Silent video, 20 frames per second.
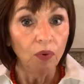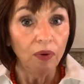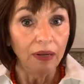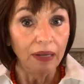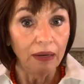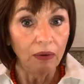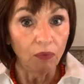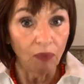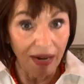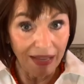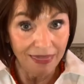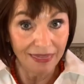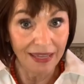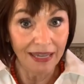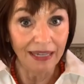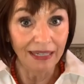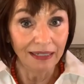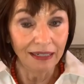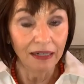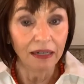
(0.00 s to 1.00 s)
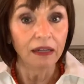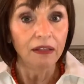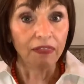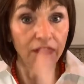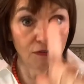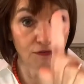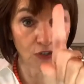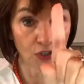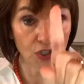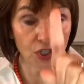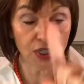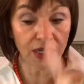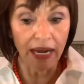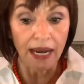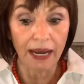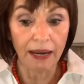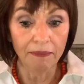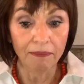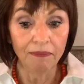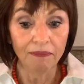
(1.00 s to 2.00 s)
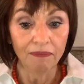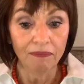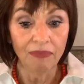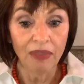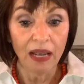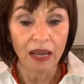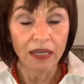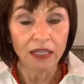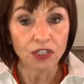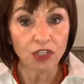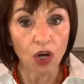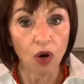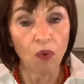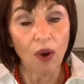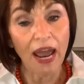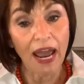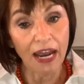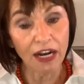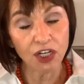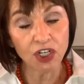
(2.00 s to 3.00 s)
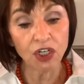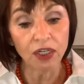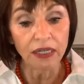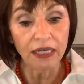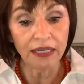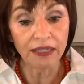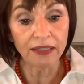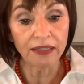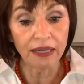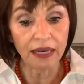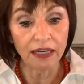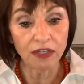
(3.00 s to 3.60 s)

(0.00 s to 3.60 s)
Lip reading: right then, the first time. So action is